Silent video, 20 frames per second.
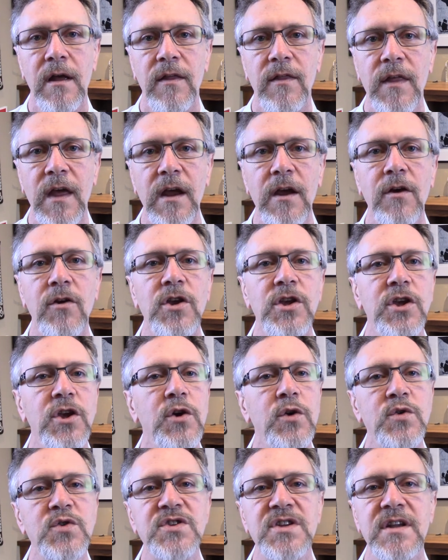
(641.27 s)
They
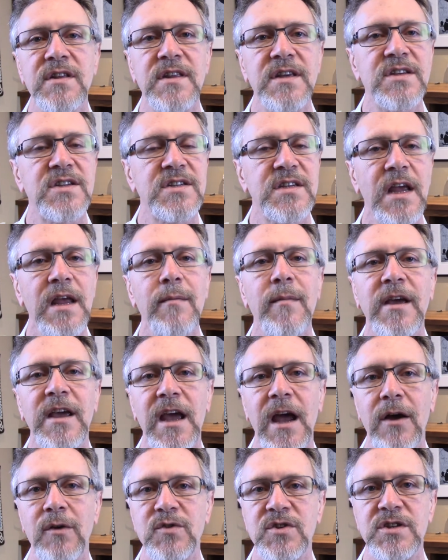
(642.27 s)
used the same
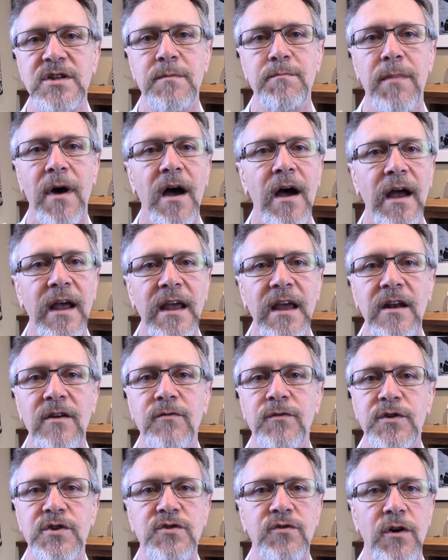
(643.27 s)
accounts to buy
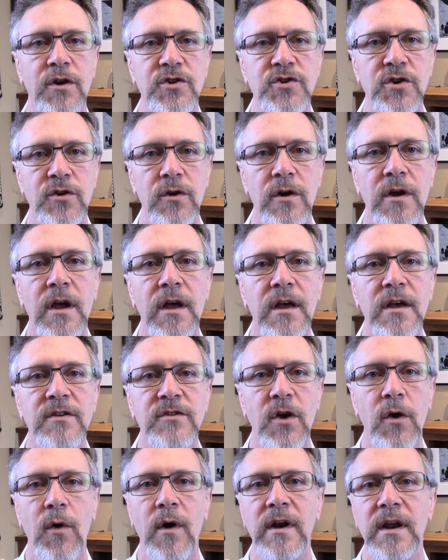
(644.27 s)
infrastructure.
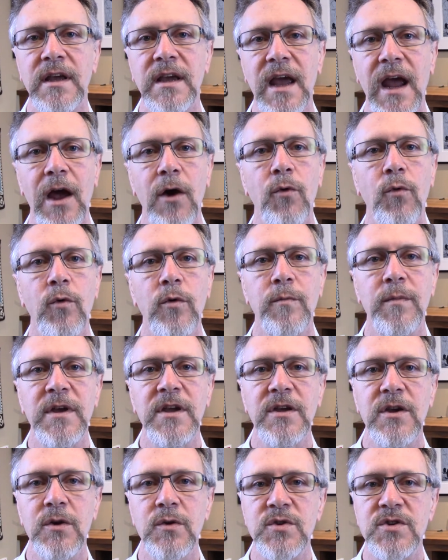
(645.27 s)
So an account would be
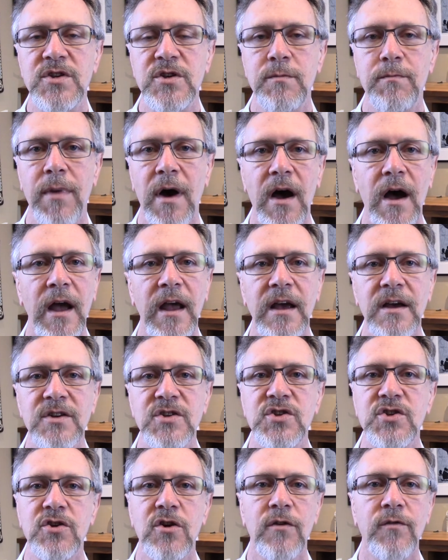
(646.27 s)
used to buy a
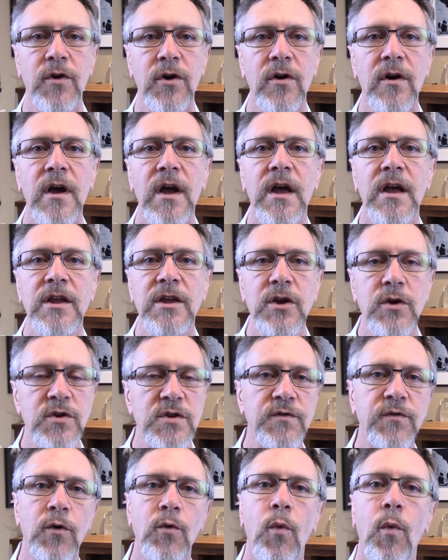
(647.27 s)
server
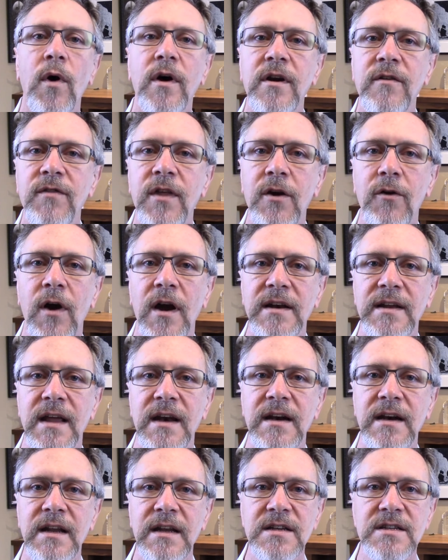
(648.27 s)
used for one of their
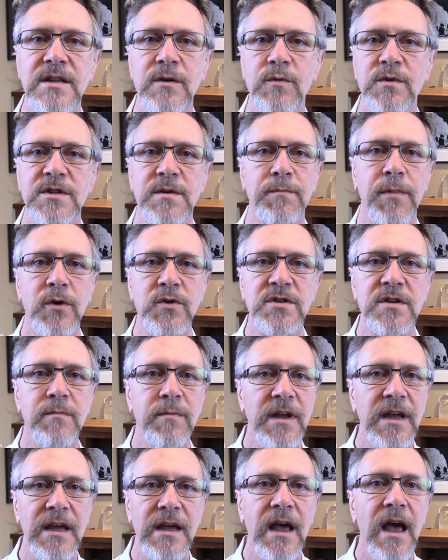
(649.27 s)
identities that was supposed to
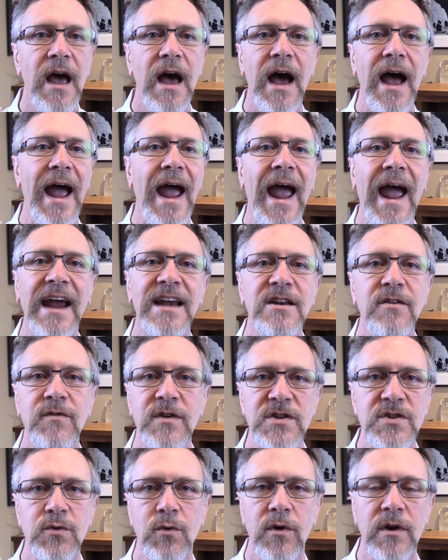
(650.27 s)
be a
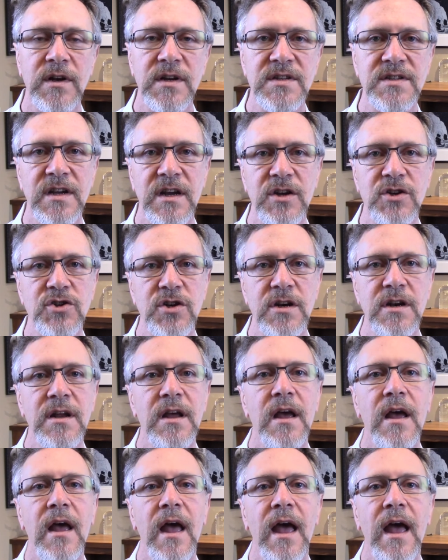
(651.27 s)
hacktivist organization,